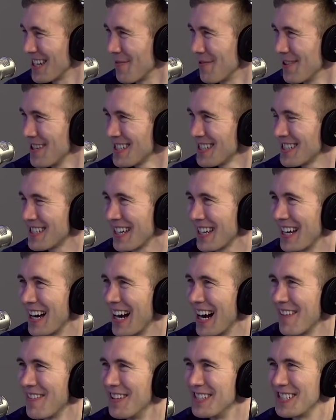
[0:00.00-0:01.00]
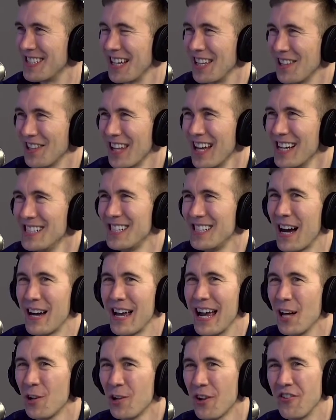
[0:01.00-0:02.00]
I mean, this is a guy that's
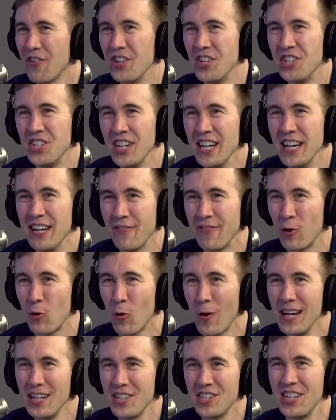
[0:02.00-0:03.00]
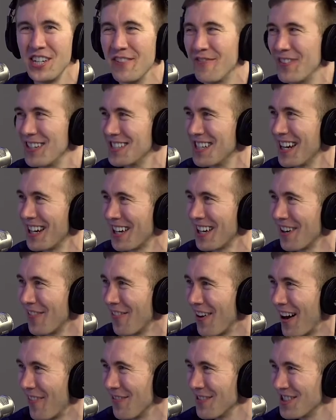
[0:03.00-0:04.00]
hailed as the great chief
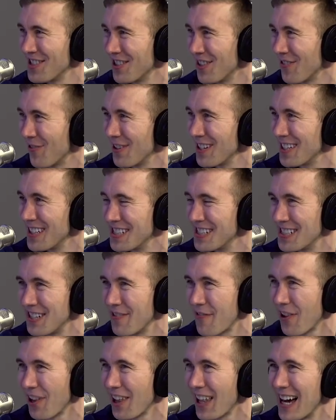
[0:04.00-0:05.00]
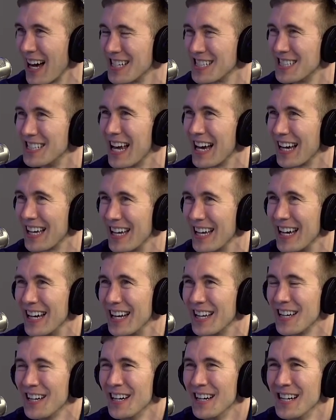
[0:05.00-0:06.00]
executive officer for Disney for the last
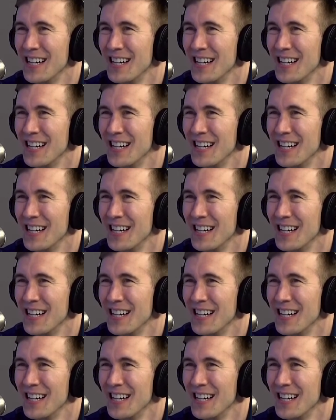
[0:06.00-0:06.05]
decade.